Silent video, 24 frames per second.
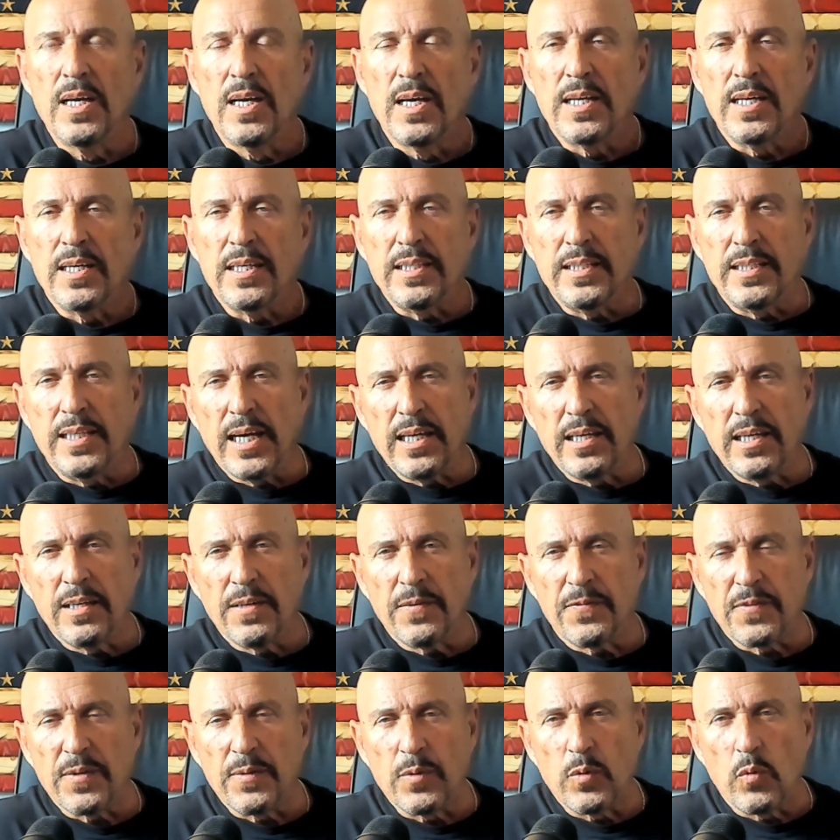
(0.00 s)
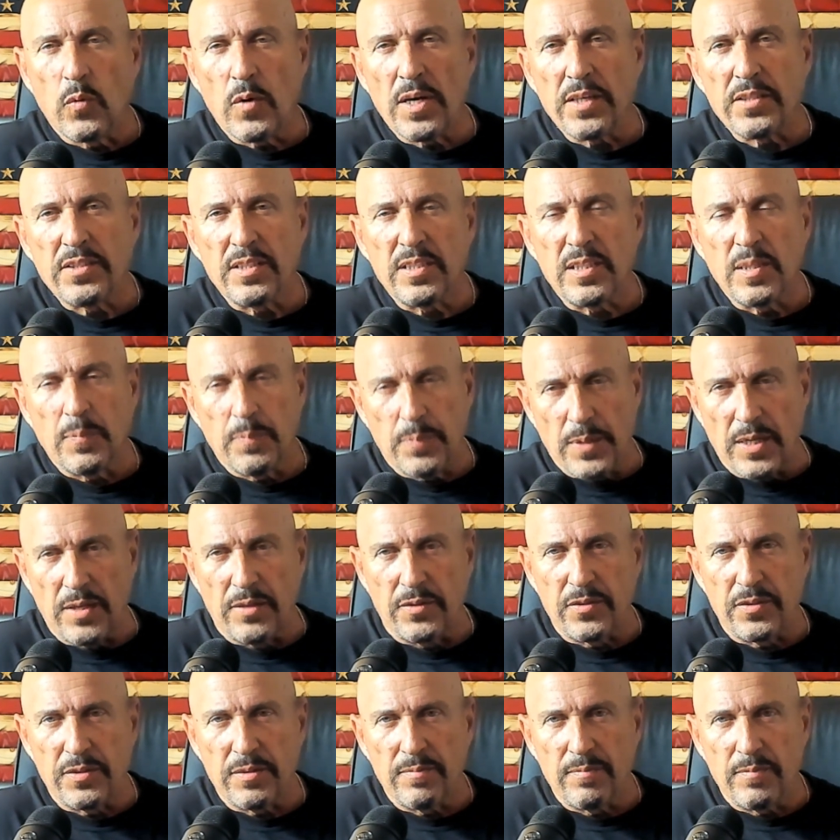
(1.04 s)
Data from the Washington
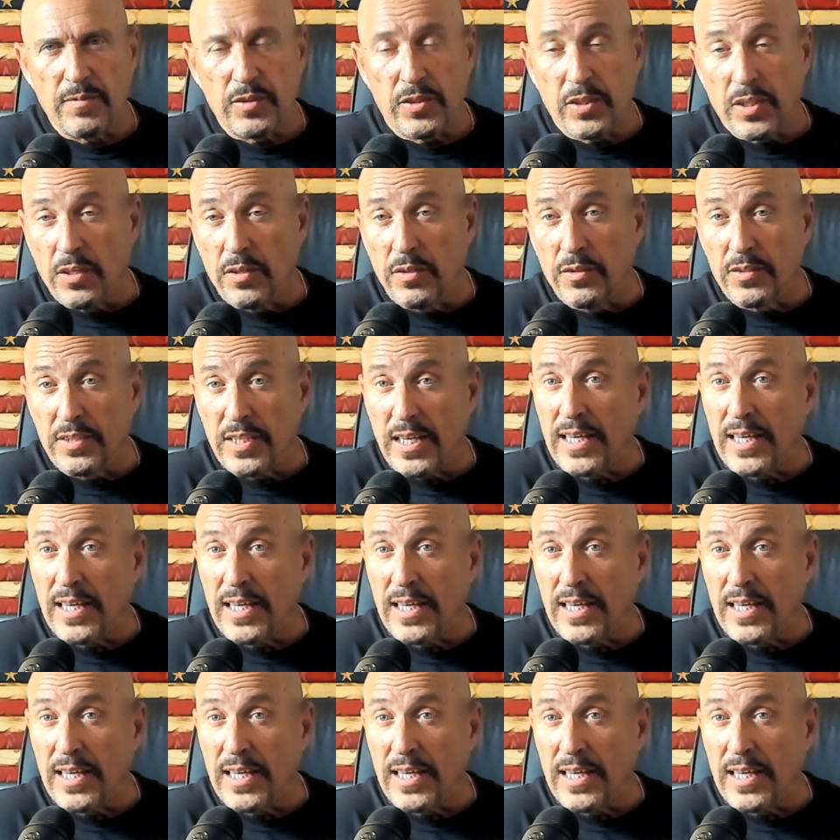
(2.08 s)
Post shows that